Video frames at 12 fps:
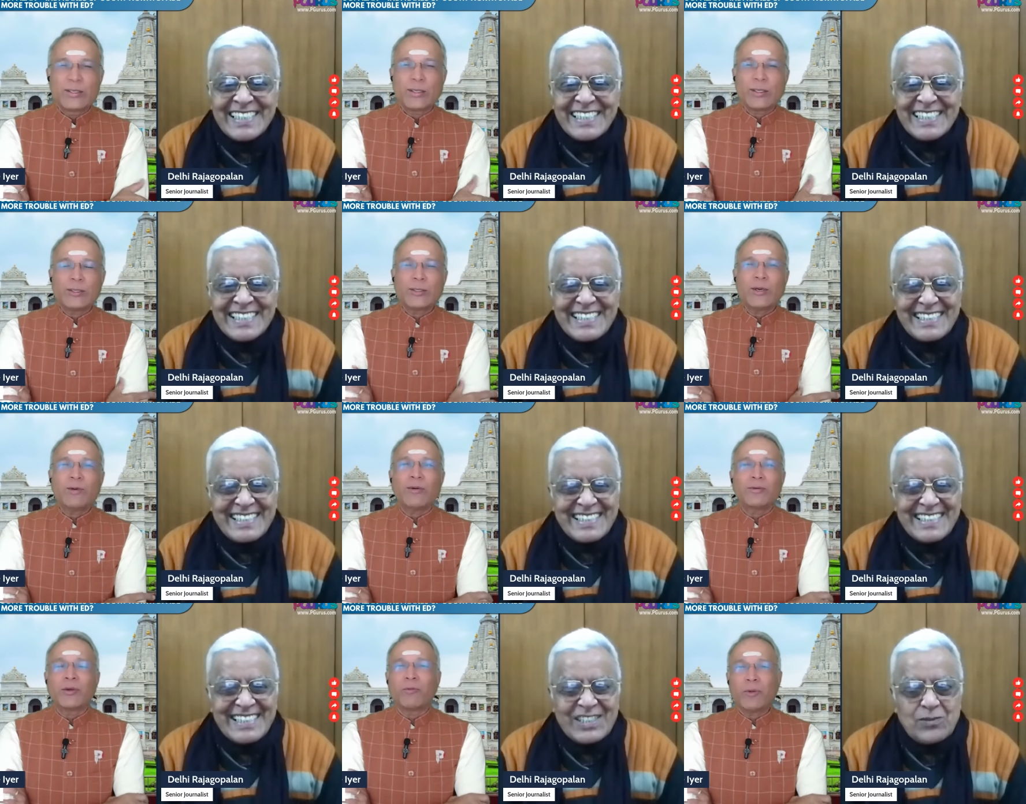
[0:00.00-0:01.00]
Speaker 1: so, so,
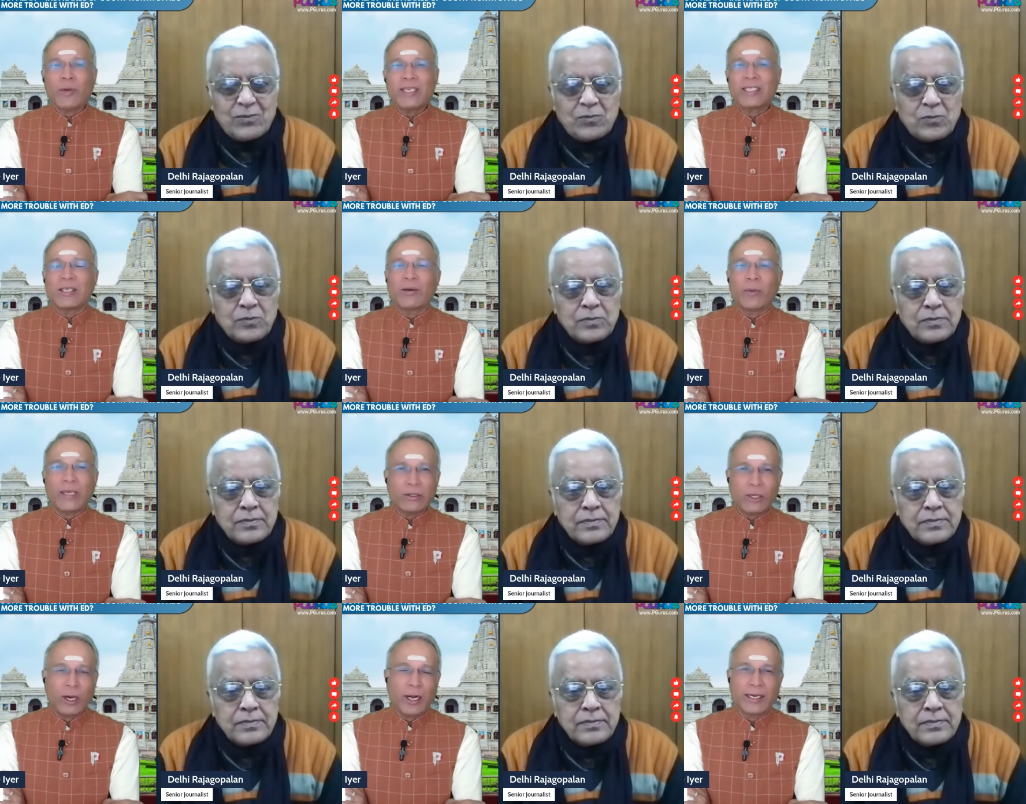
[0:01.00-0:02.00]
so, viewers, we
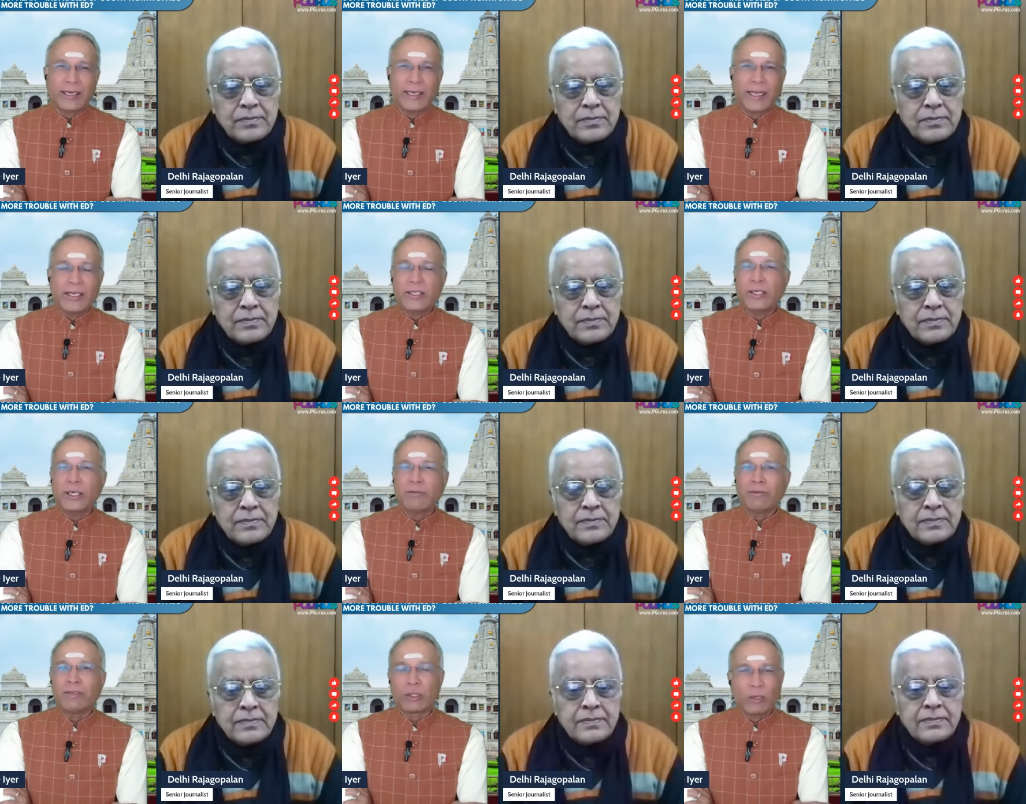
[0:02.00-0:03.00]
thought instead of
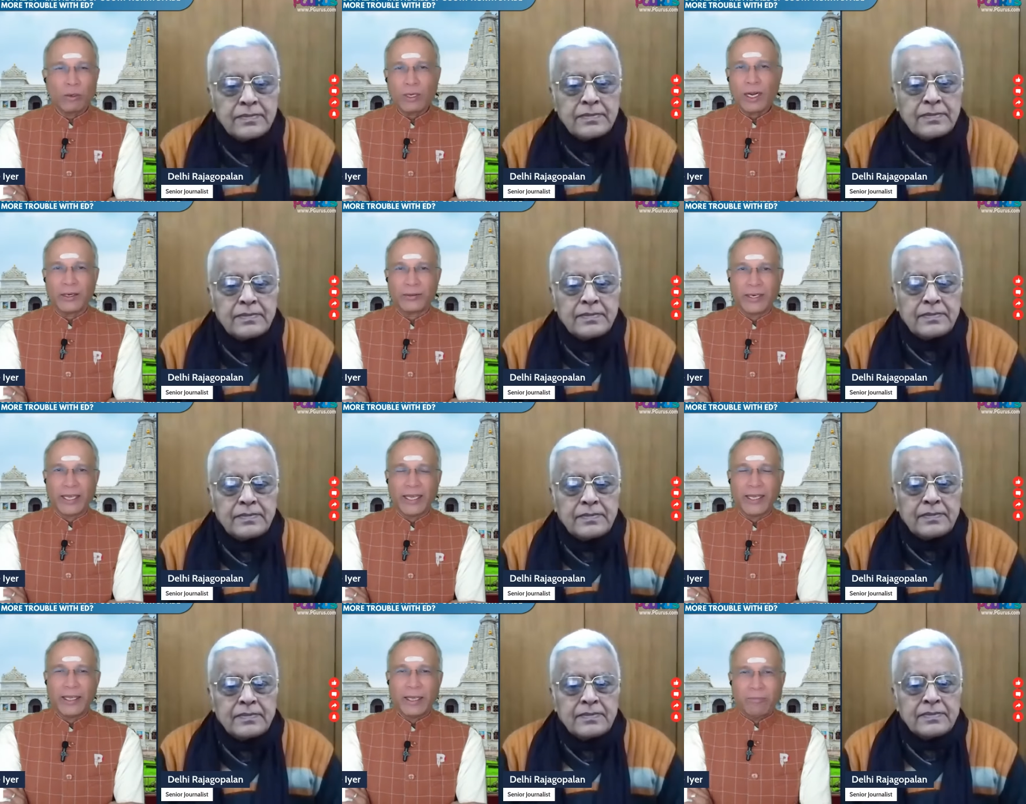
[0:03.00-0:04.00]
a shloka today,
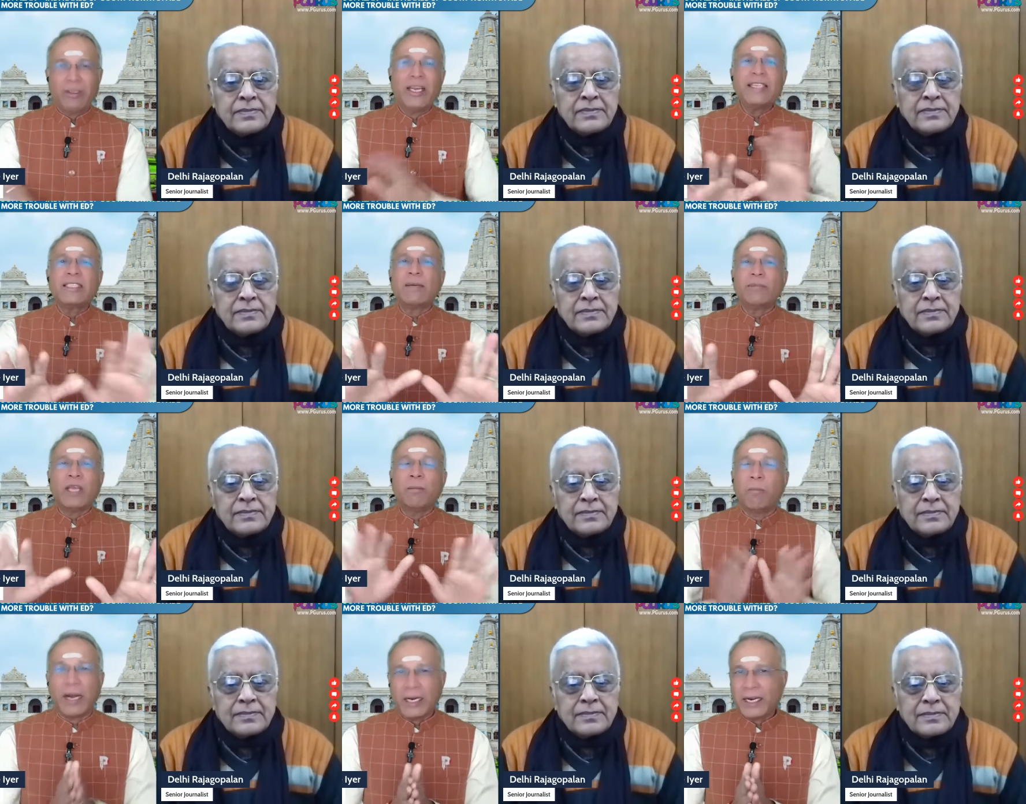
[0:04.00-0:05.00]
we need something
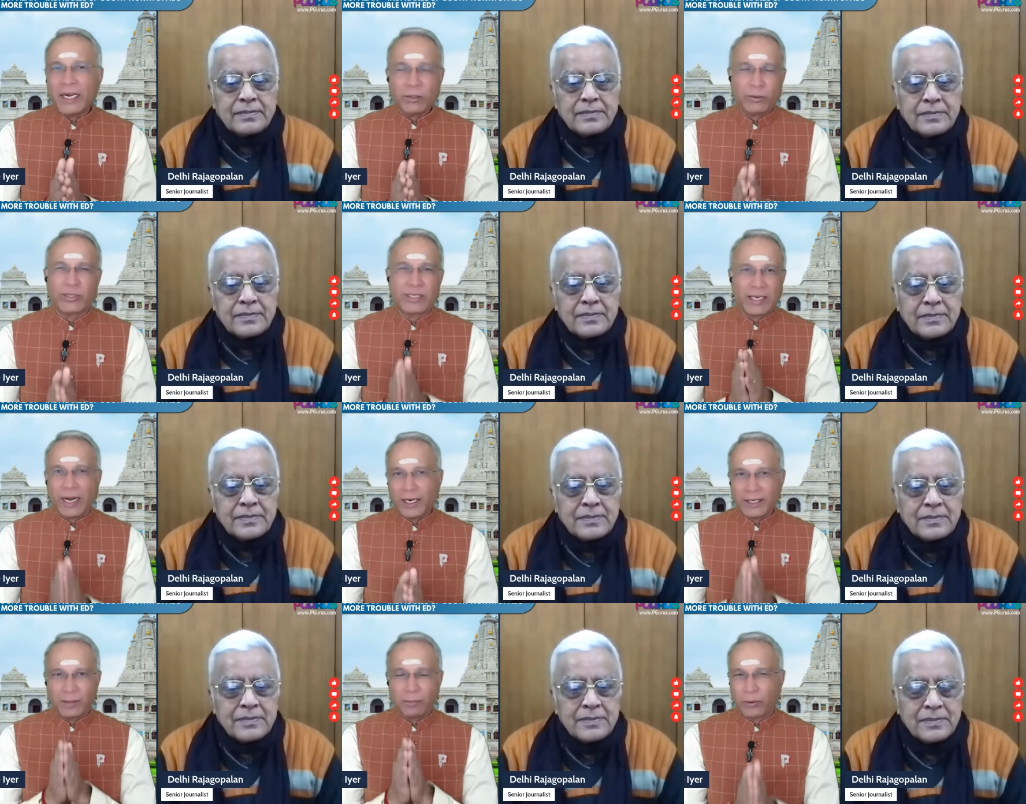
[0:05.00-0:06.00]
Mangal to start
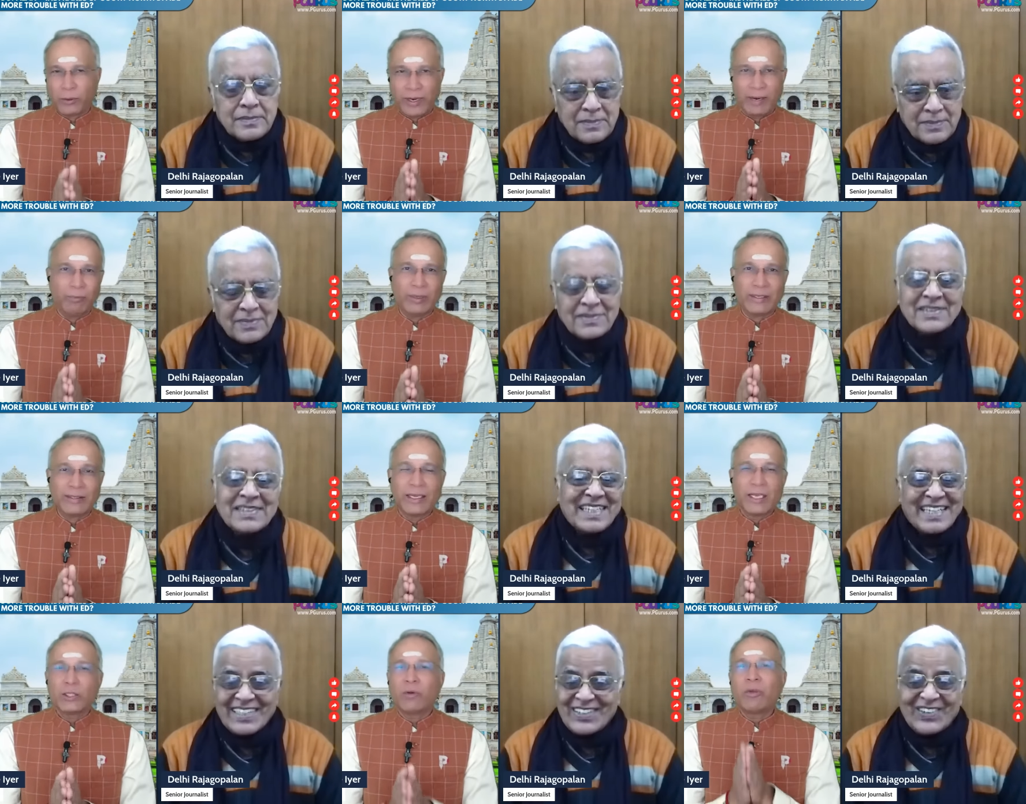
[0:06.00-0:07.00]
the program with.
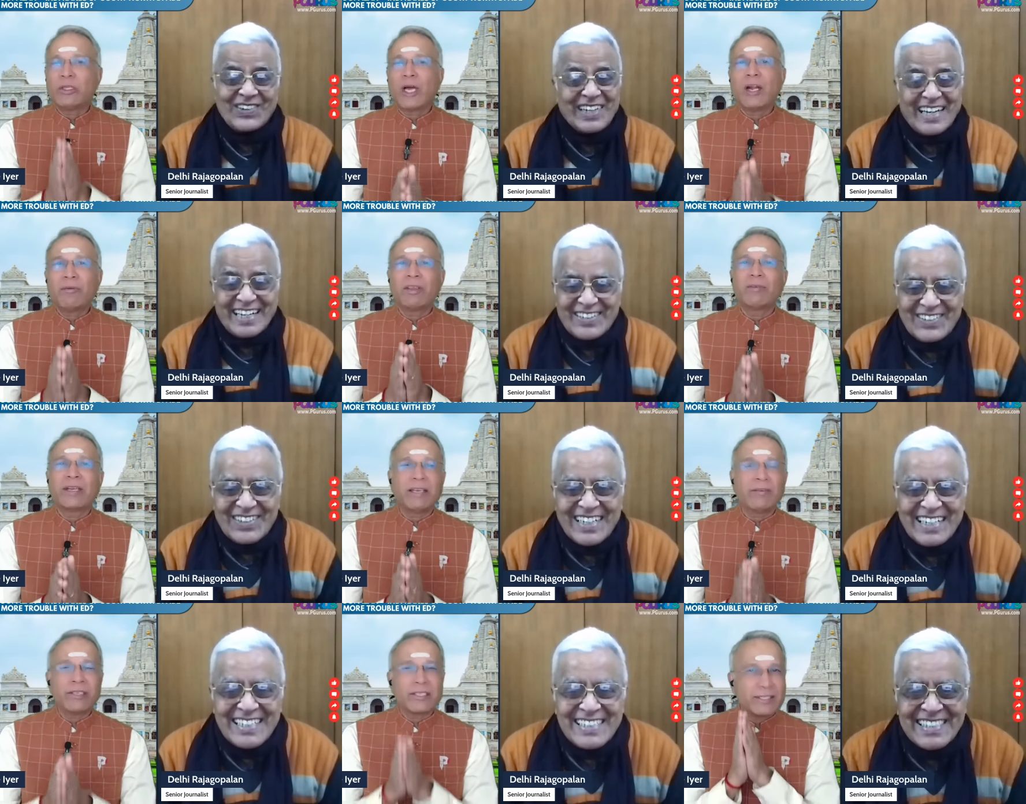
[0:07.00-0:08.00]
So we thought okay. we will
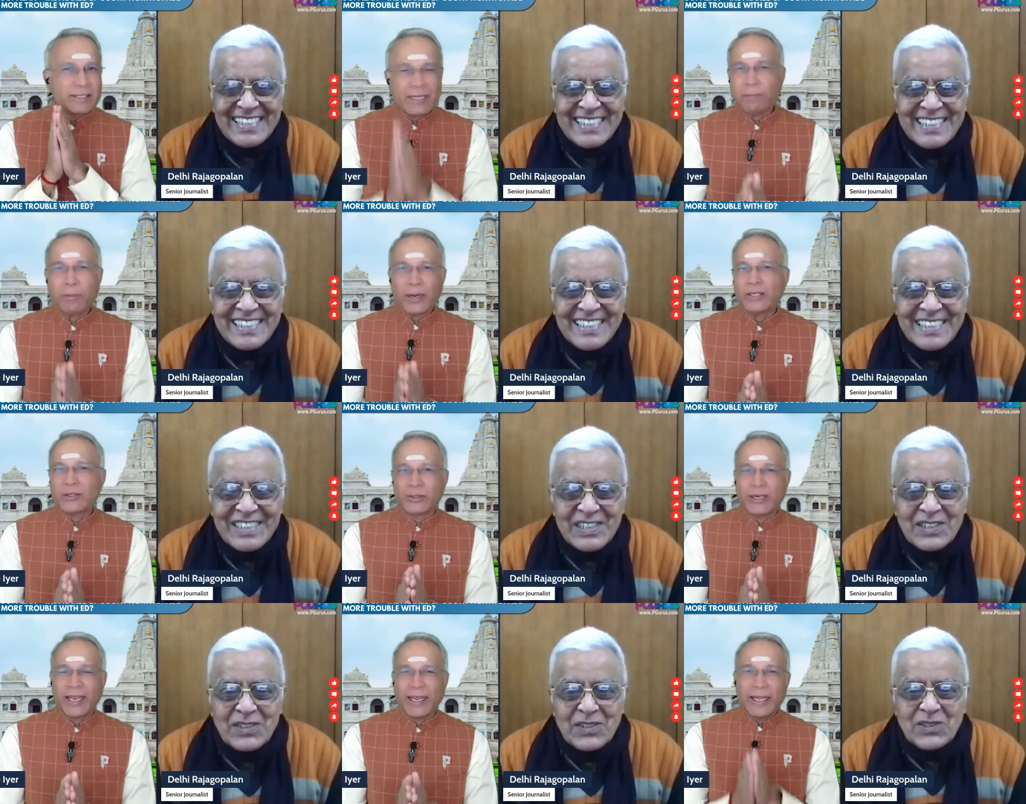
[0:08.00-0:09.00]
give a surprise
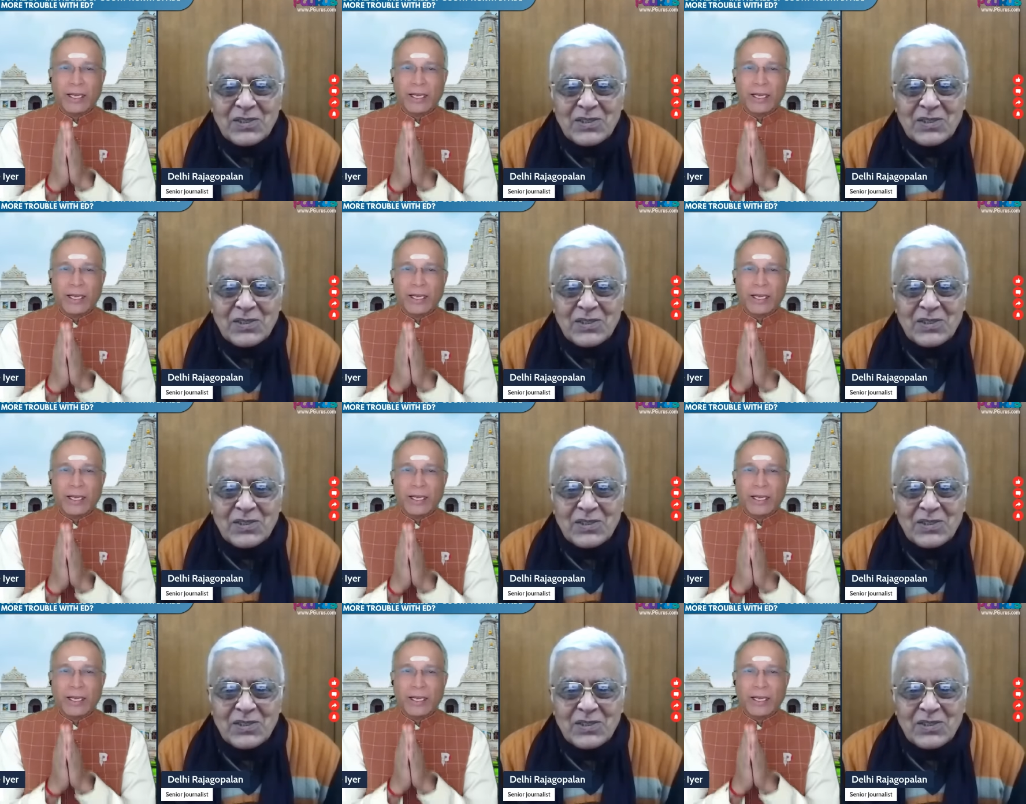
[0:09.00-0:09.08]
today